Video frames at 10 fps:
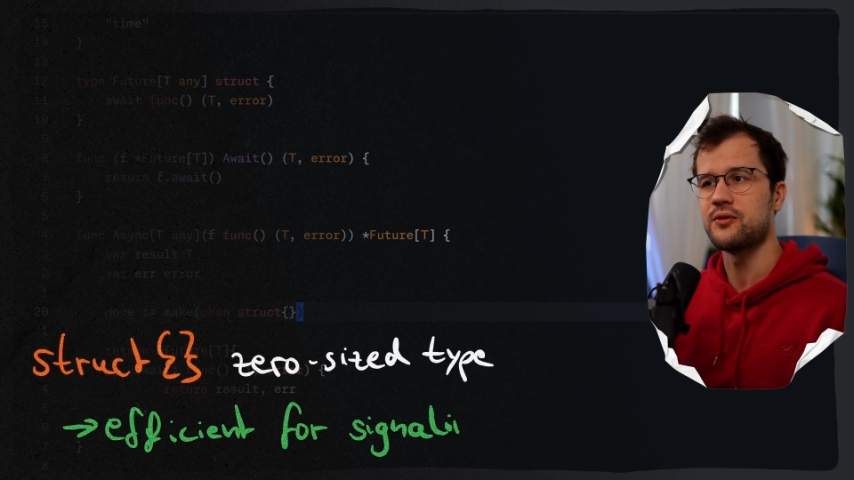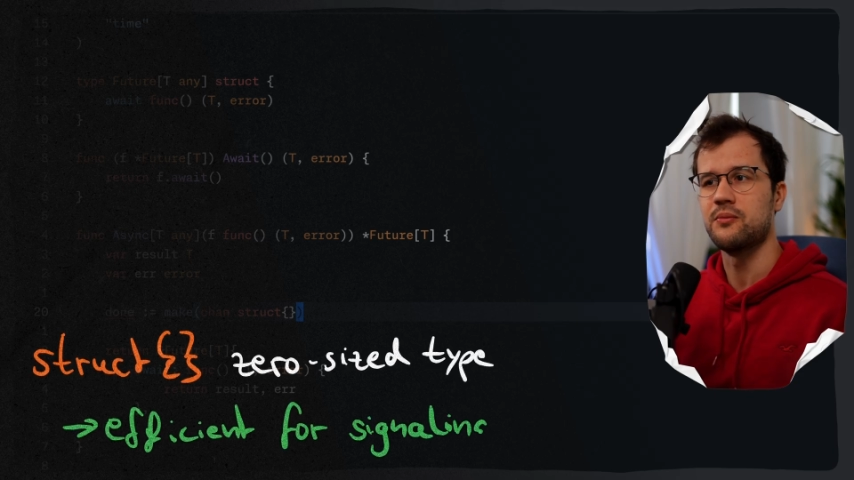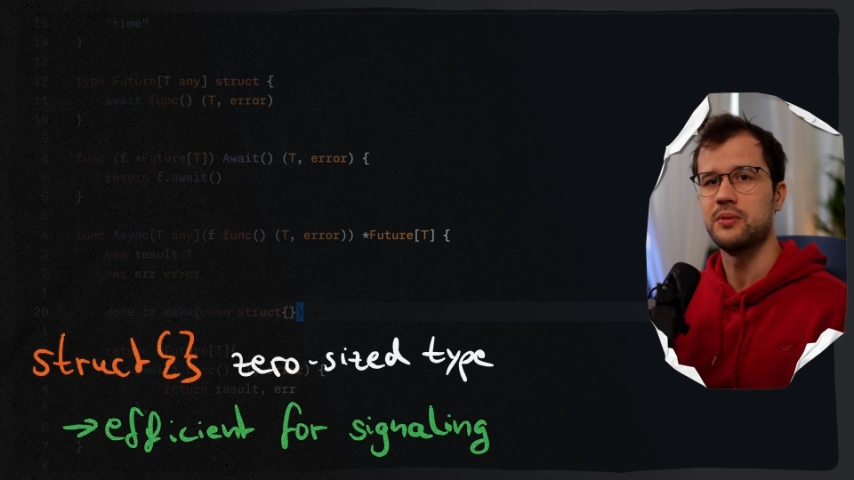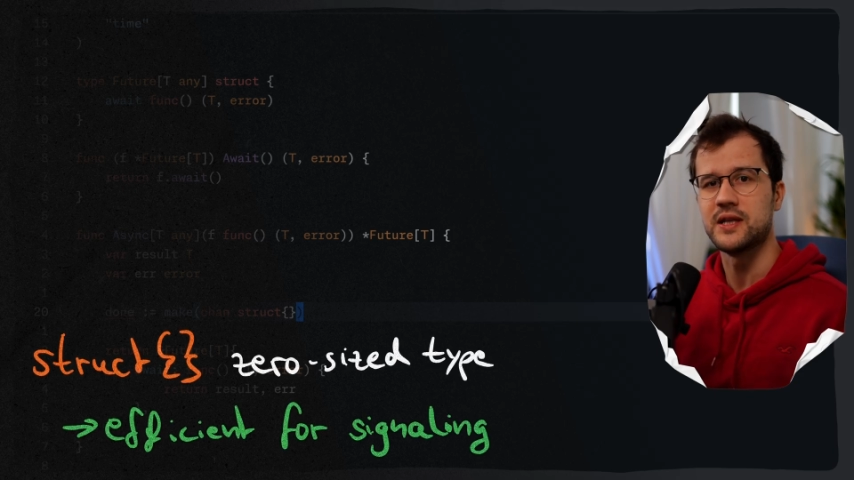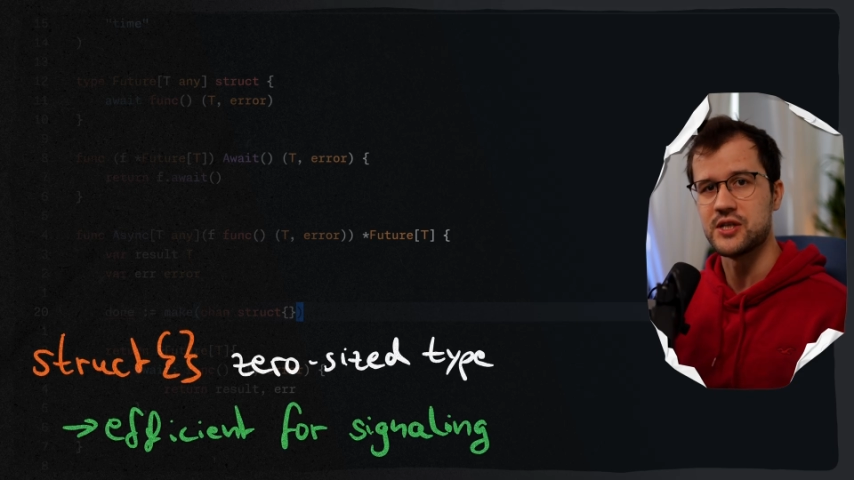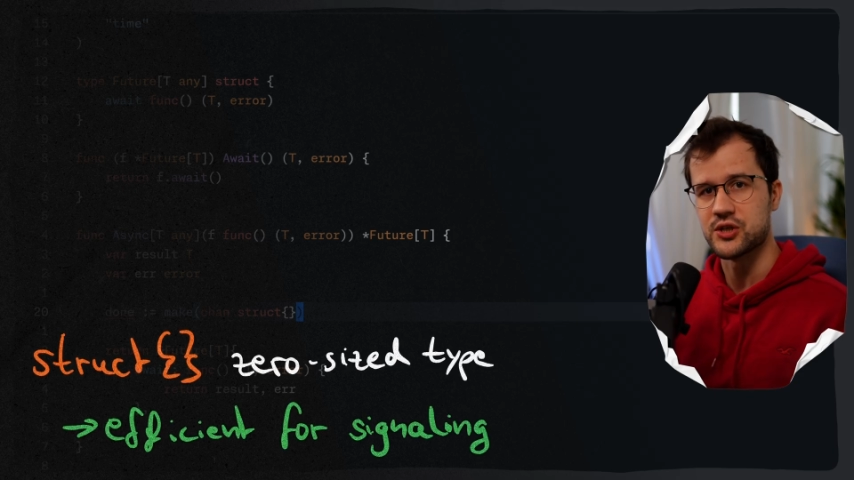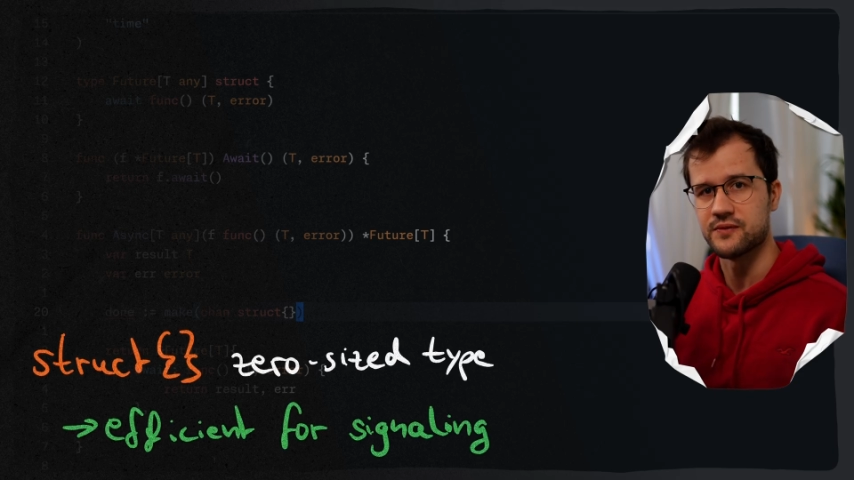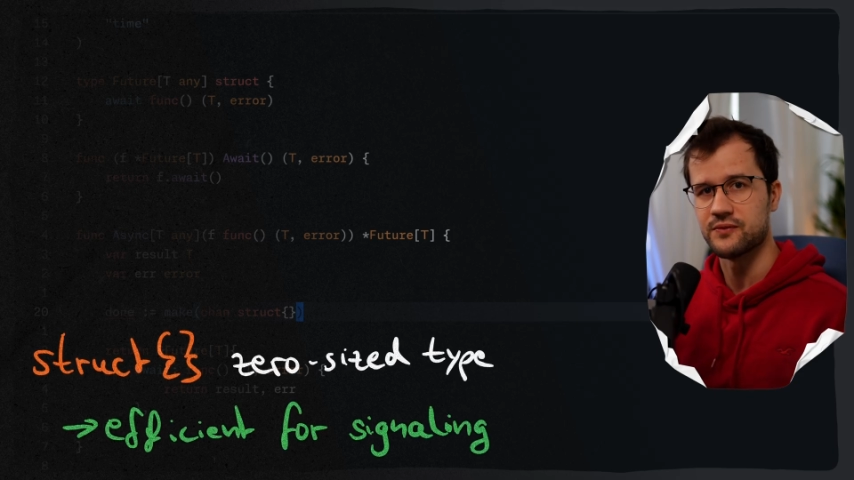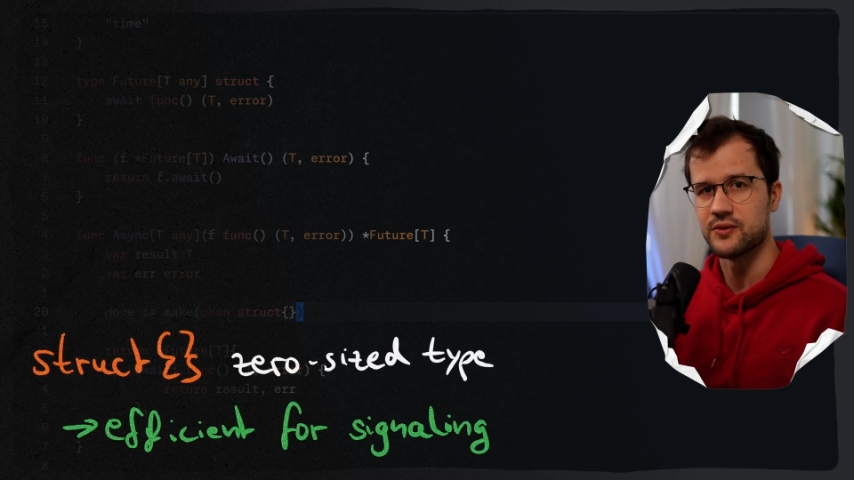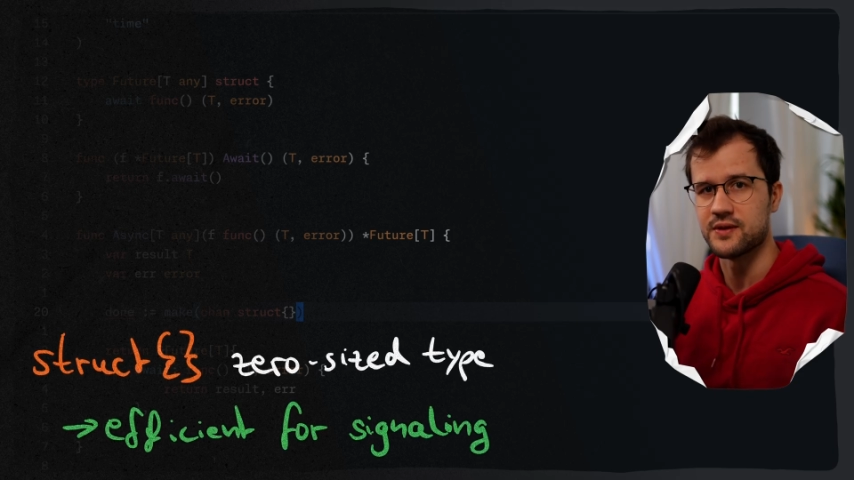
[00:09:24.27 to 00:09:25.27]
completion,
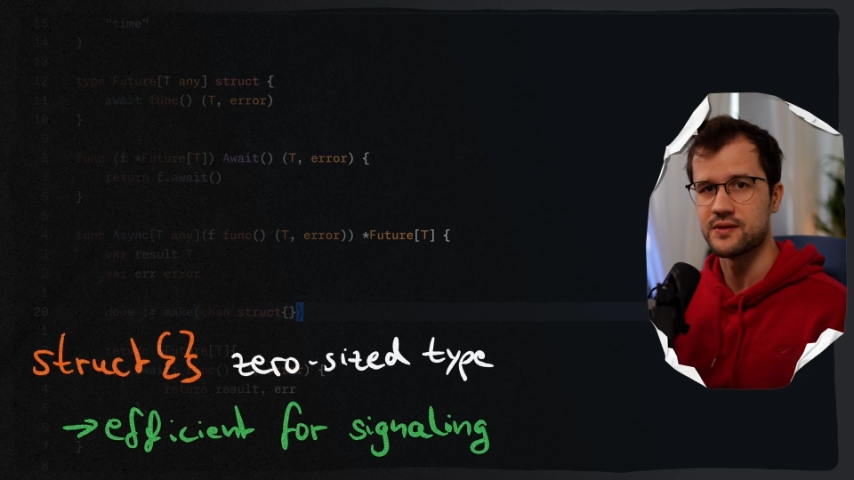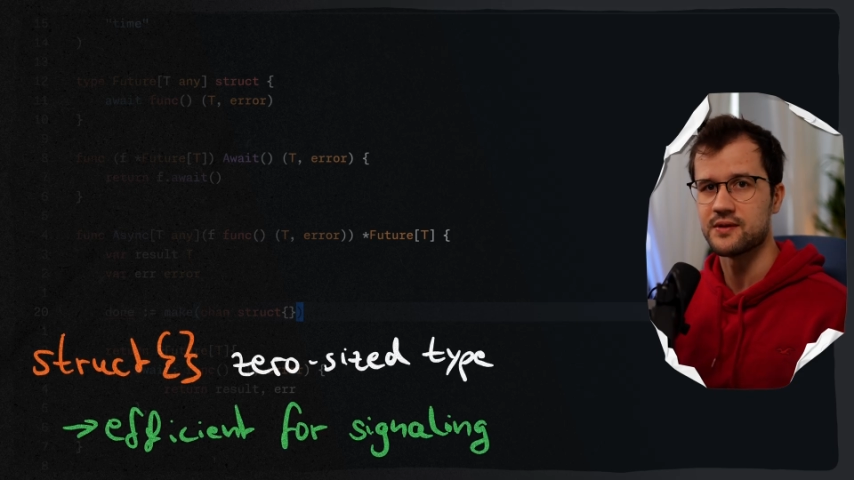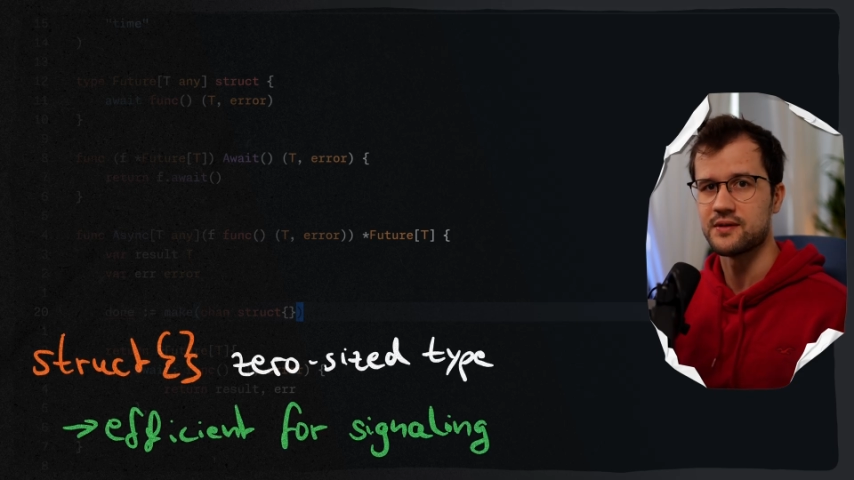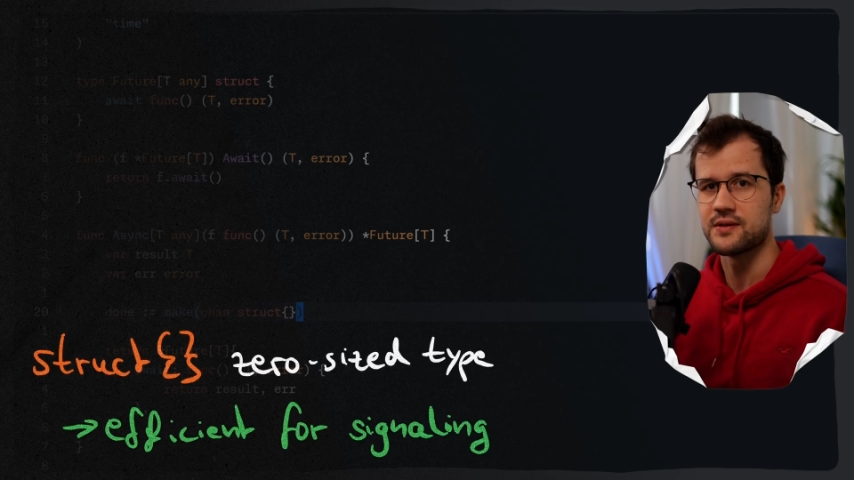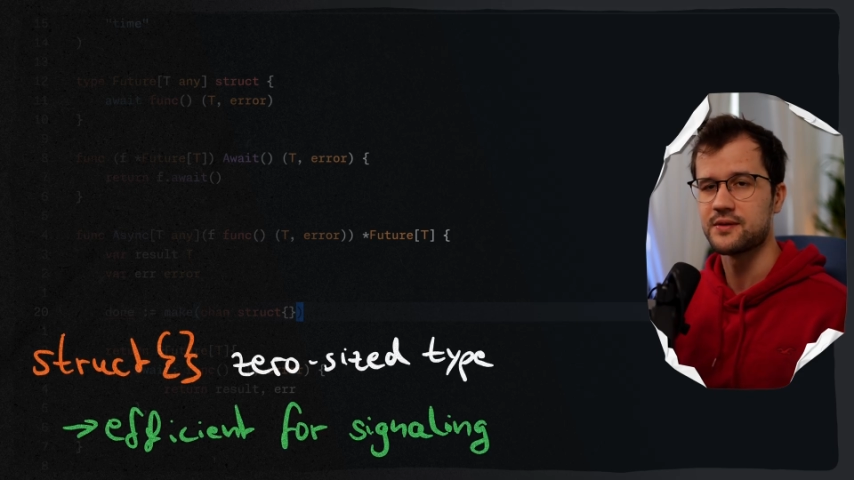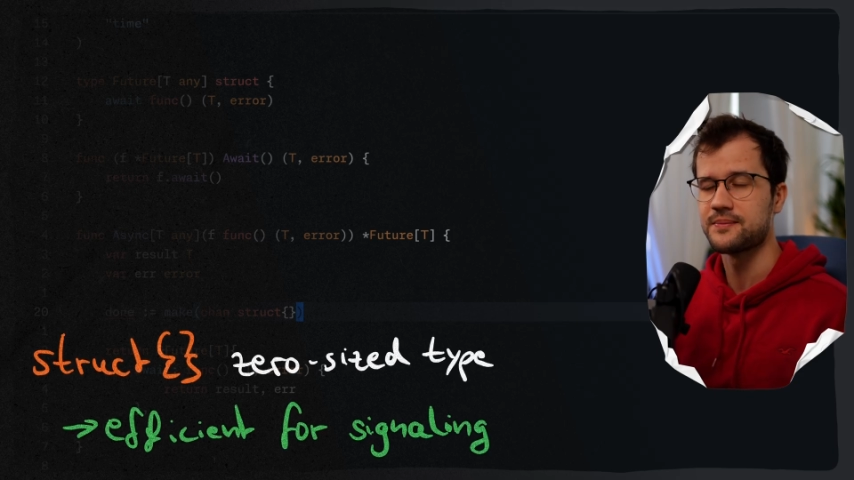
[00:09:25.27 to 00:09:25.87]
for instance.